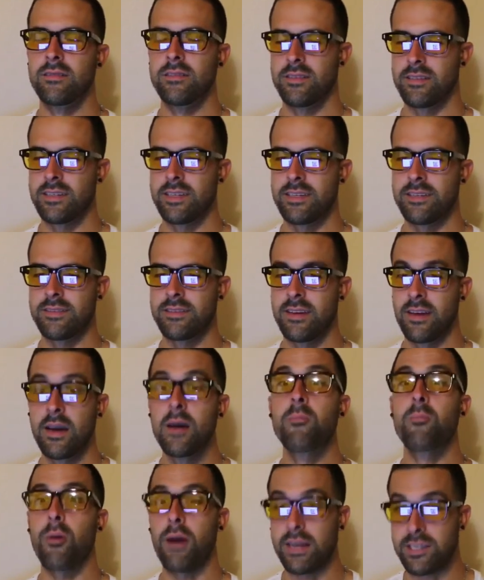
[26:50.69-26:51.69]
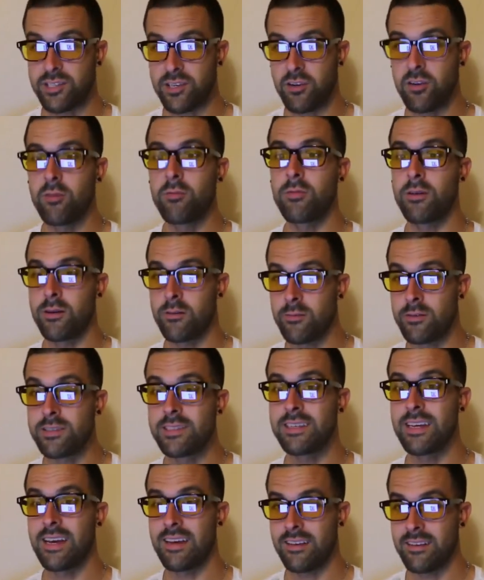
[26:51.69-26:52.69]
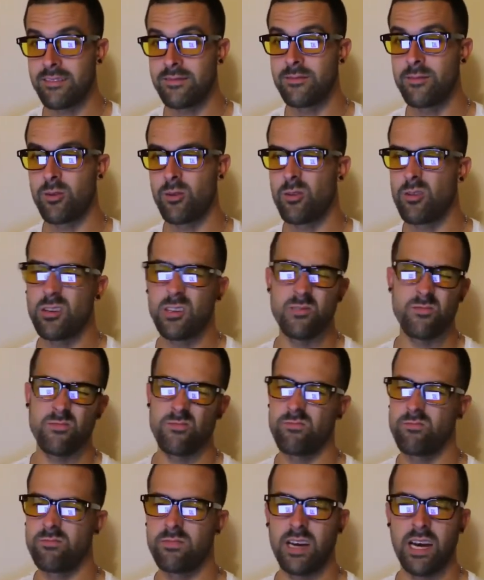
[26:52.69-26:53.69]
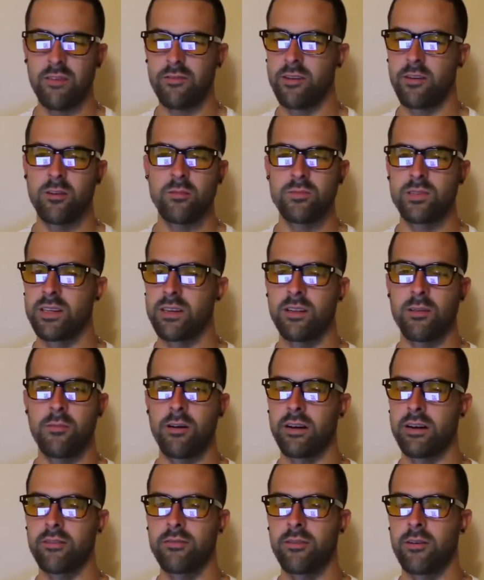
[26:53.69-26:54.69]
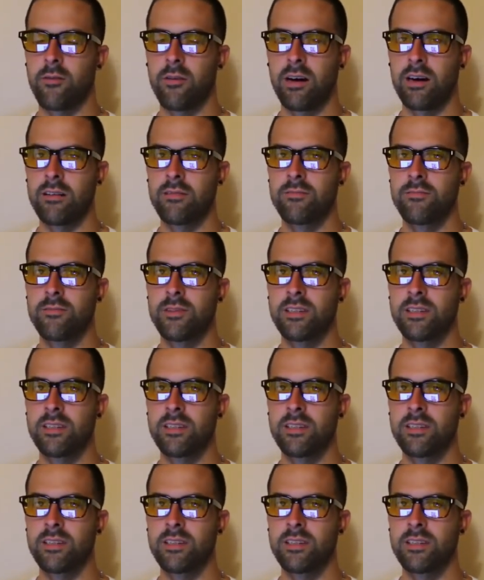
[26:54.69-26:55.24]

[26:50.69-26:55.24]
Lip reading: You see, price your home where it will sell, or have your home sit on the market for a while.